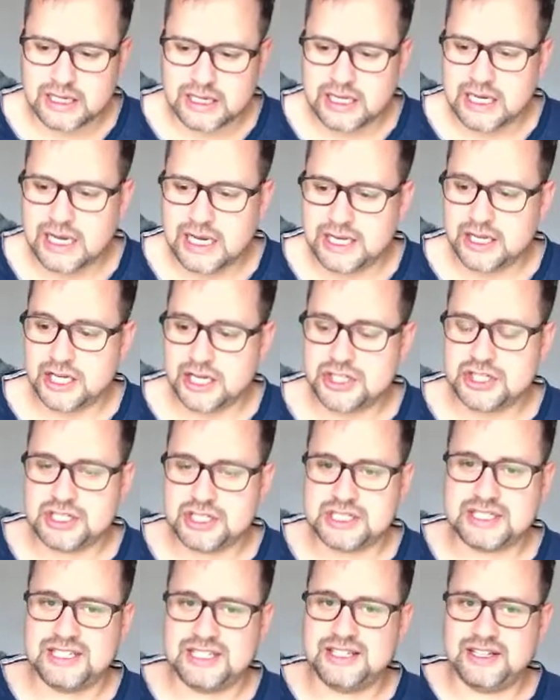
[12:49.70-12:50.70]
And not
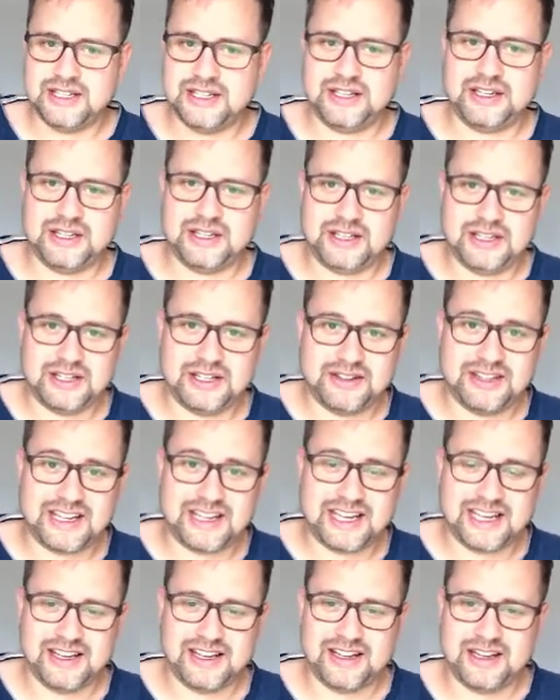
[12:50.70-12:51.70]
just
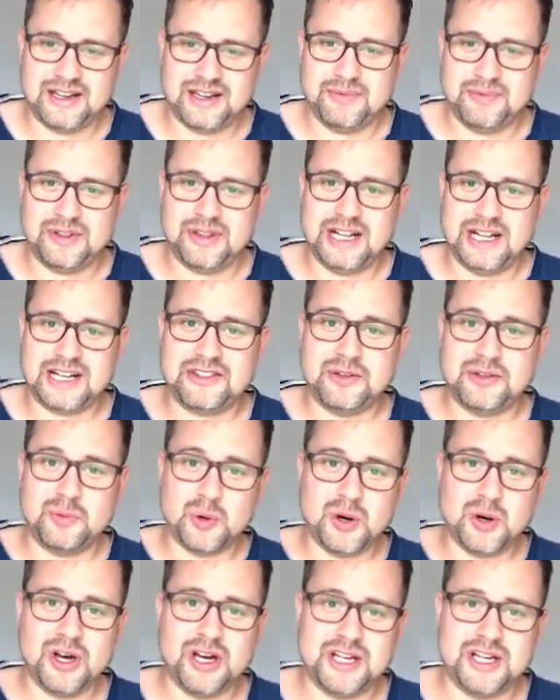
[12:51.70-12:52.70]
like the
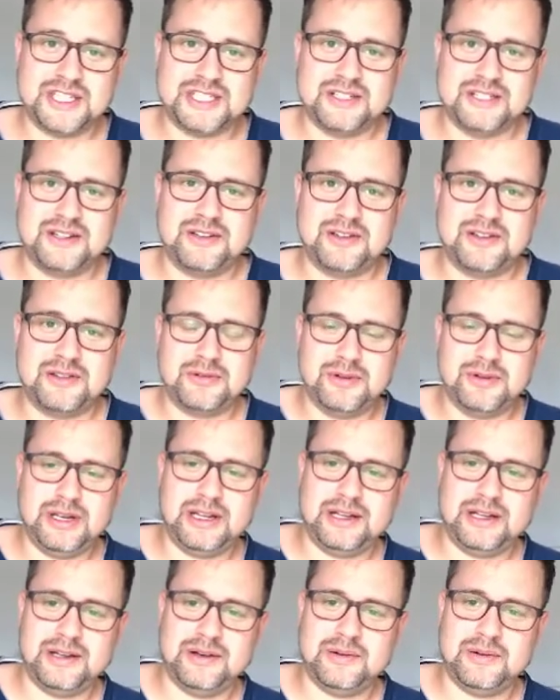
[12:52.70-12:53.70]
word
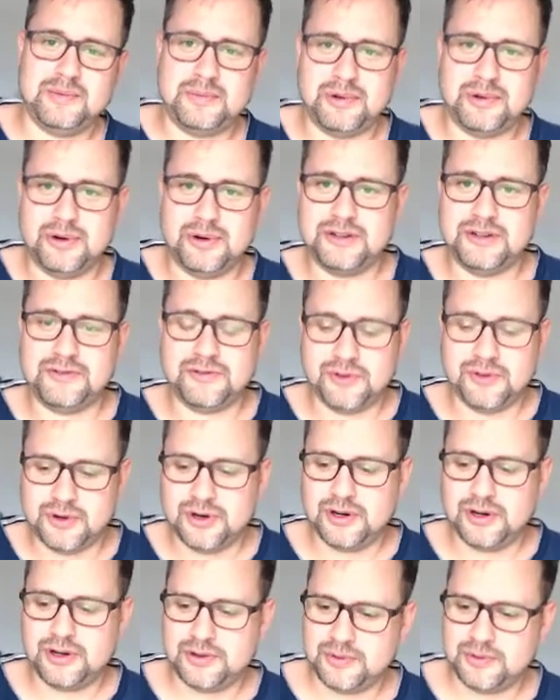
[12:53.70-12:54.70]

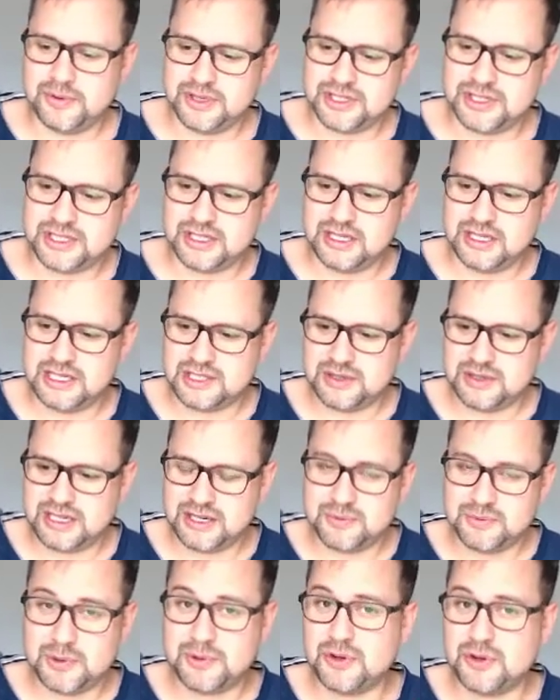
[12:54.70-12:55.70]
3.4, which so
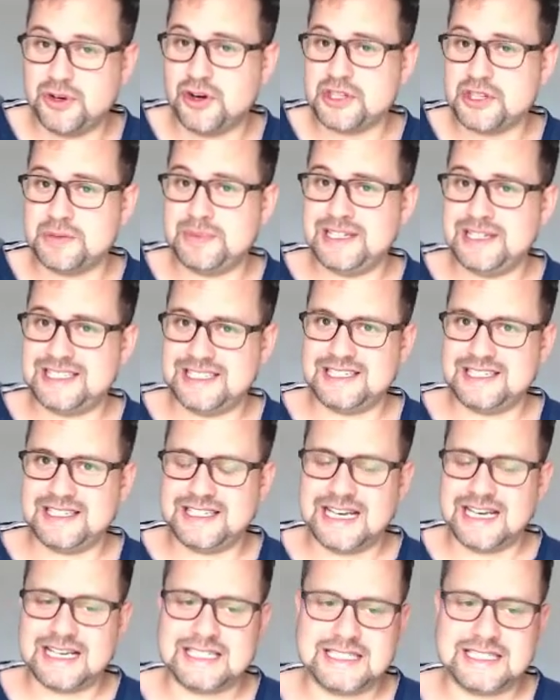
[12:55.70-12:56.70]
that could also be
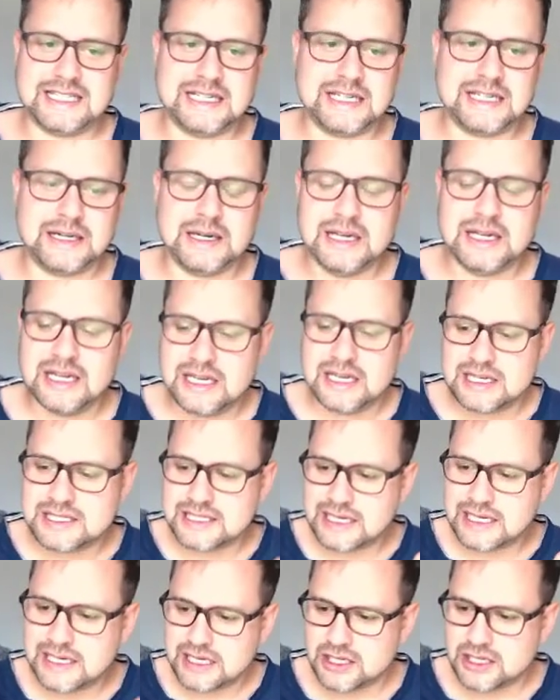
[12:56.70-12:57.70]
text data.
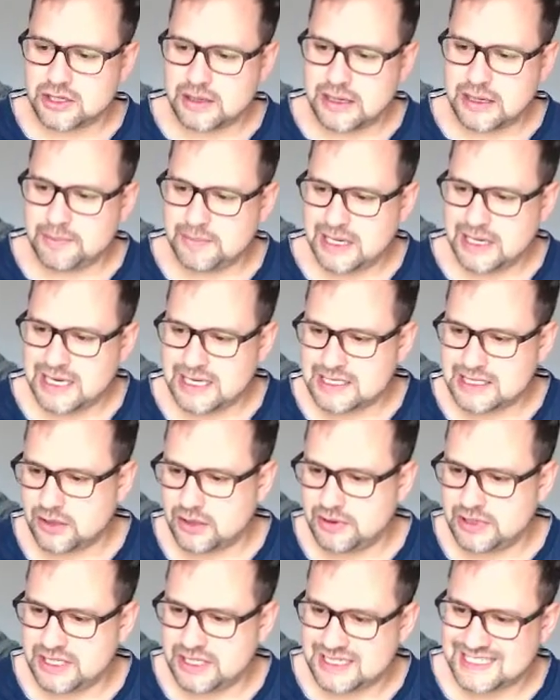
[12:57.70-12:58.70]
Stata has
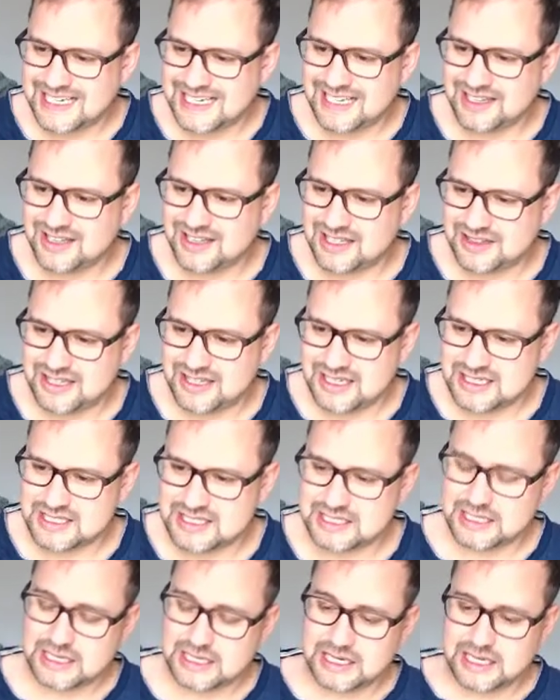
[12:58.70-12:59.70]
already decided that
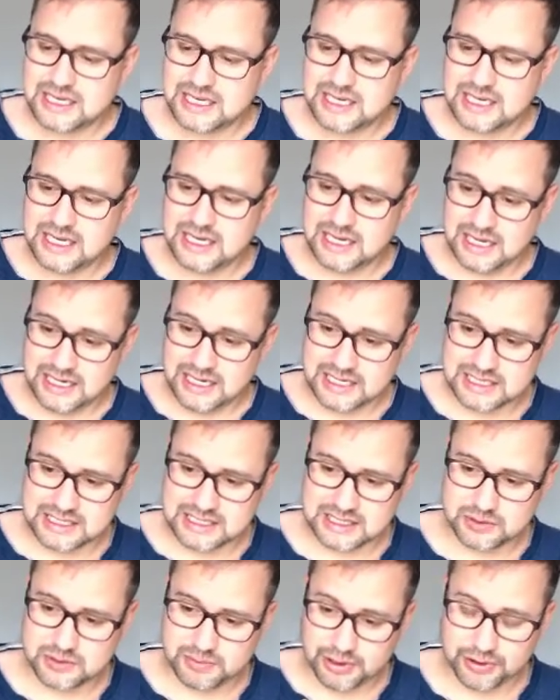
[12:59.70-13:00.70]
this
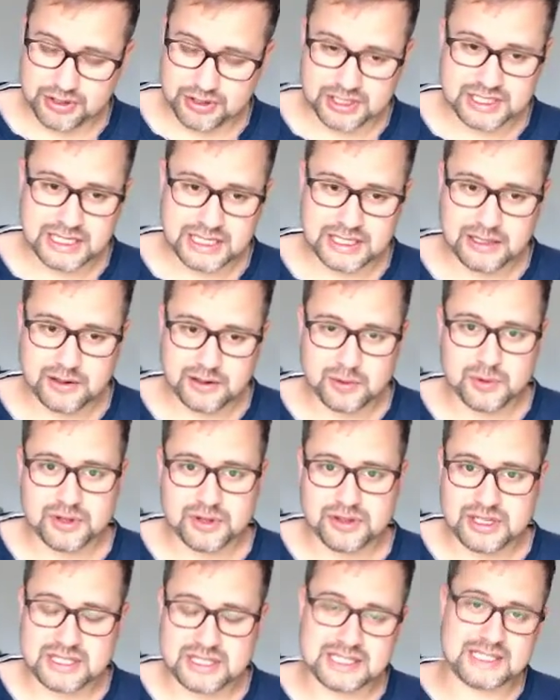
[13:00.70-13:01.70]
is numerical data.
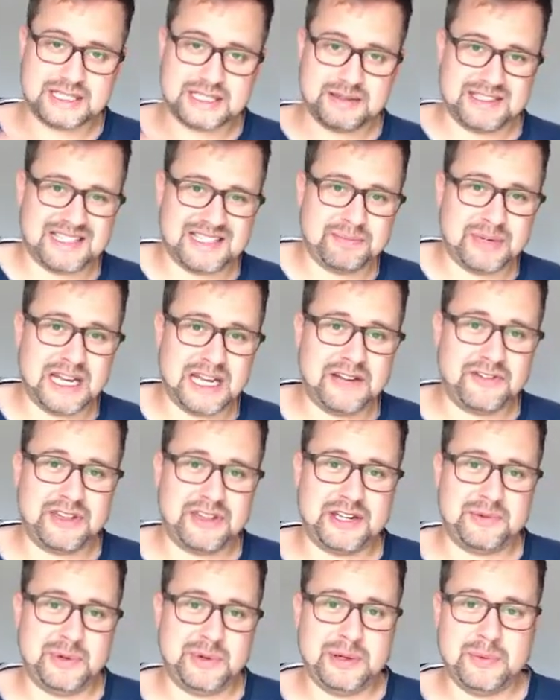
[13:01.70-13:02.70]
This is some behavior
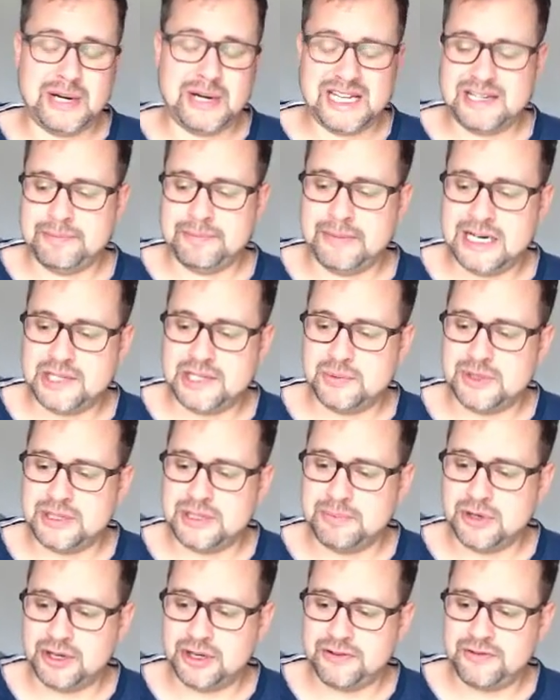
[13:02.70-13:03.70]
that we might want to
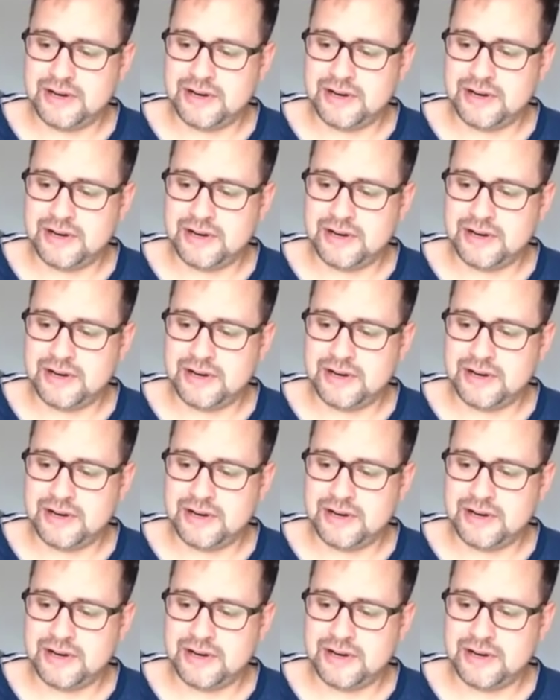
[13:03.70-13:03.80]
modify.